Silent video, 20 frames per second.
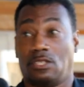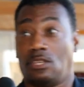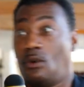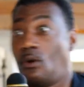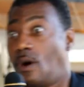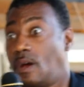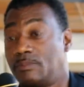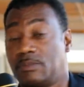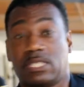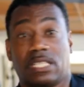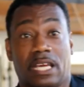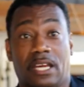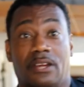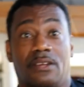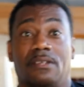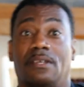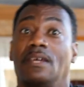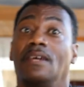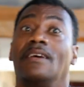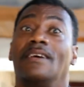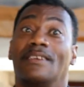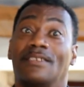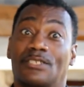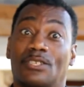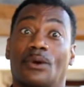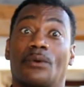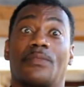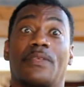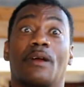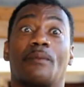or no, I'm scared.
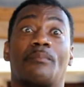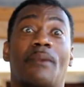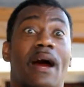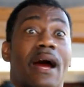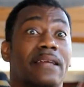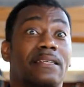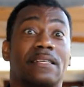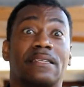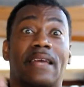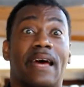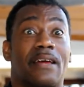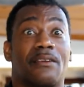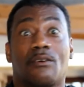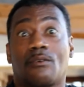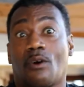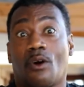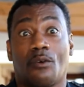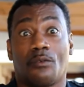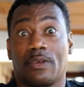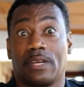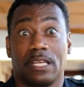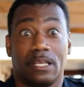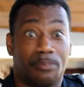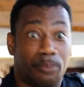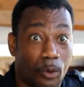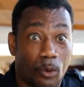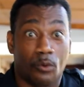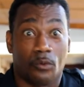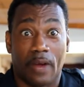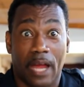So their minds are not already
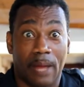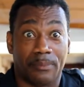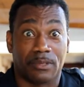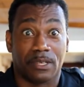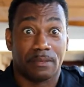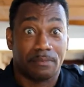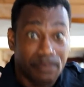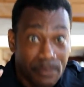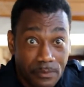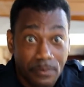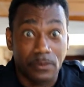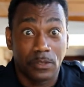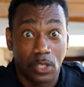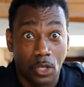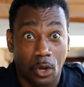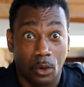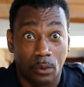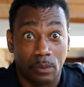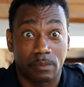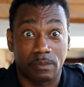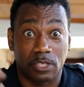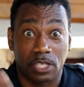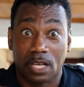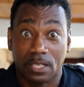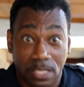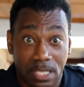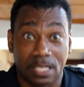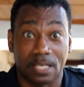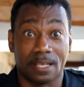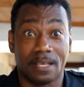programmed to, you know,
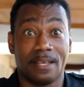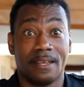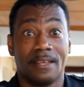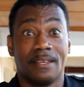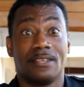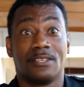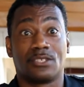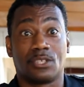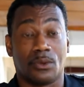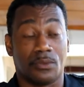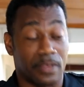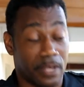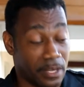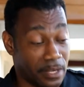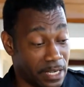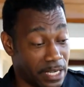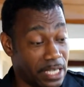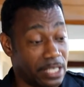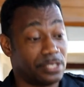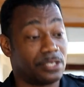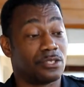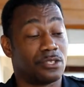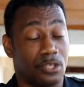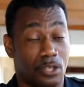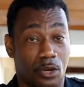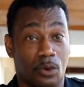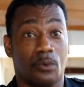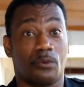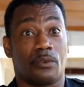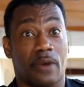judge it. So they're easier to
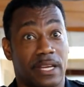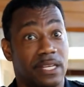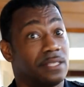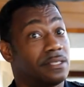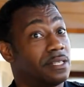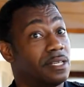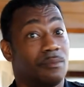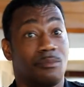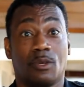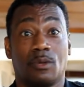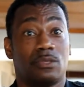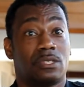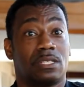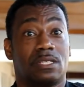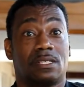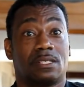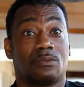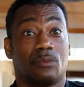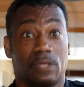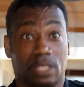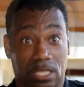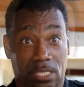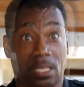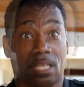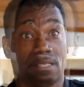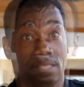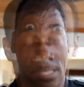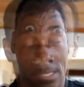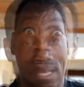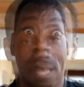go right into hypnosis. She
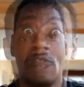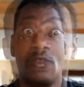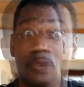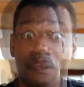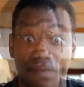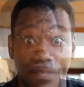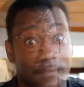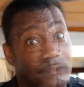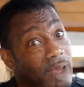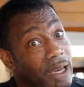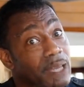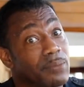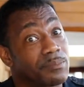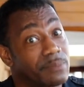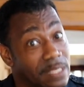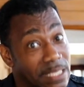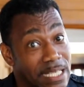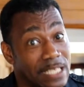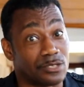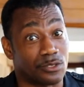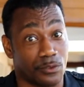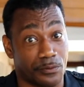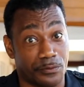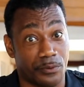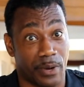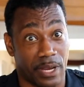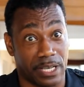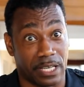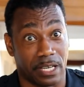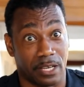believed to have developed
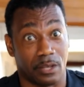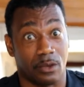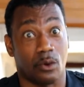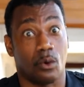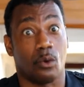schizophrenia